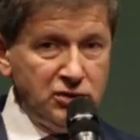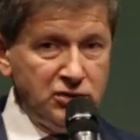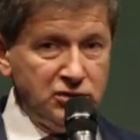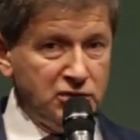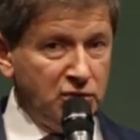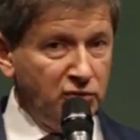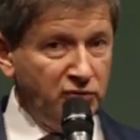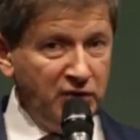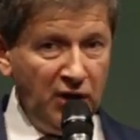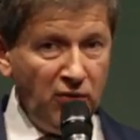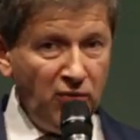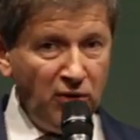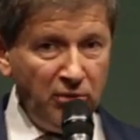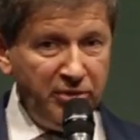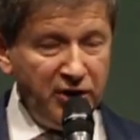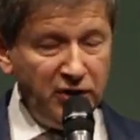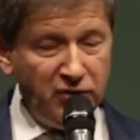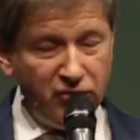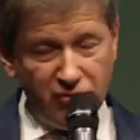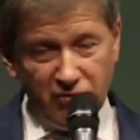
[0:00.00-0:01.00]
So there will
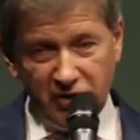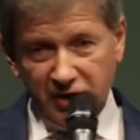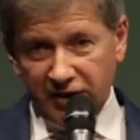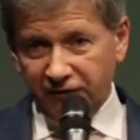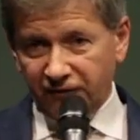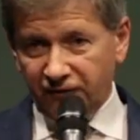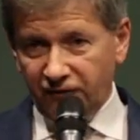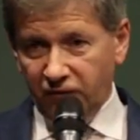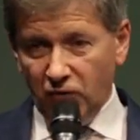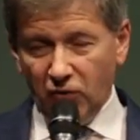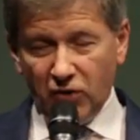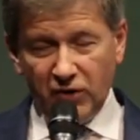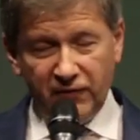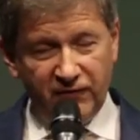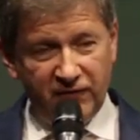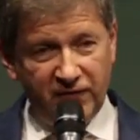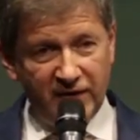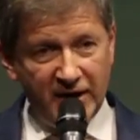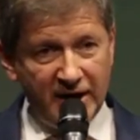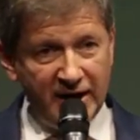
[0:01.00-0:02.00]
be 3, 4,
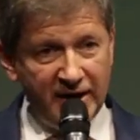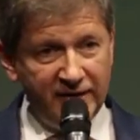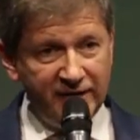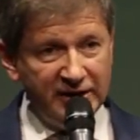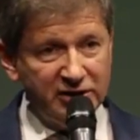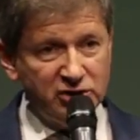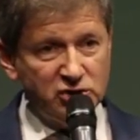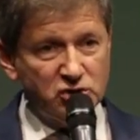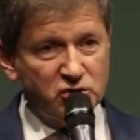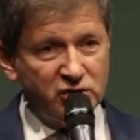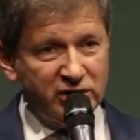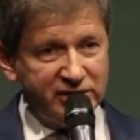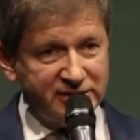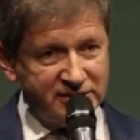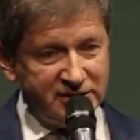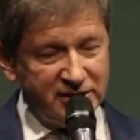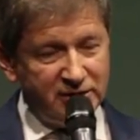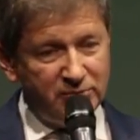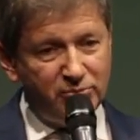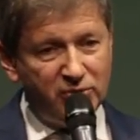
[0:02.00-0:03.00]
5
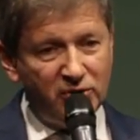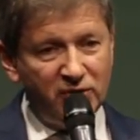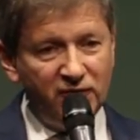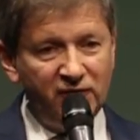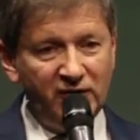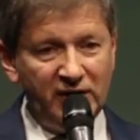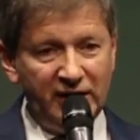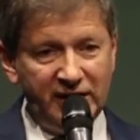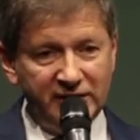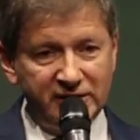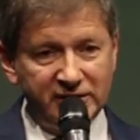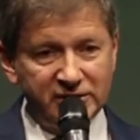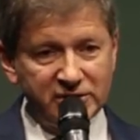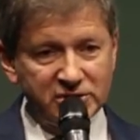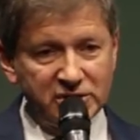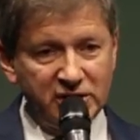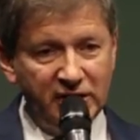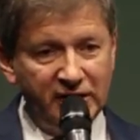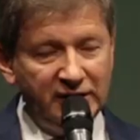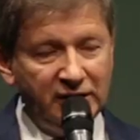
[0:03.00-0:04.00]
trusted
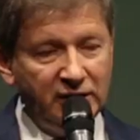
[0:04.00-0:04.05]
providers